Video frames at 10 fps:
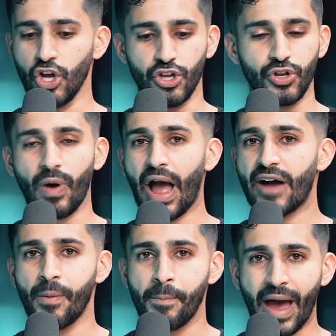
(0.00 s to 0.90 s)
you
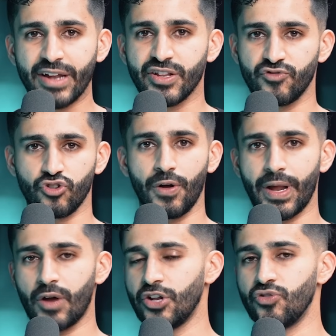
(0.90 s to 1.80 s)
have a massive
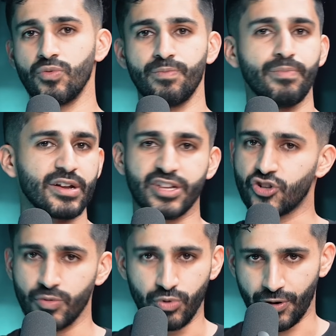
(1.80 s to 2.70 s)
drawdown and you
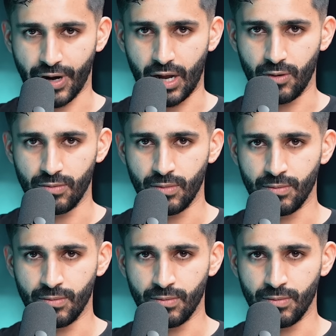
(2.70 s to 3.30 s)
essentially blew your account.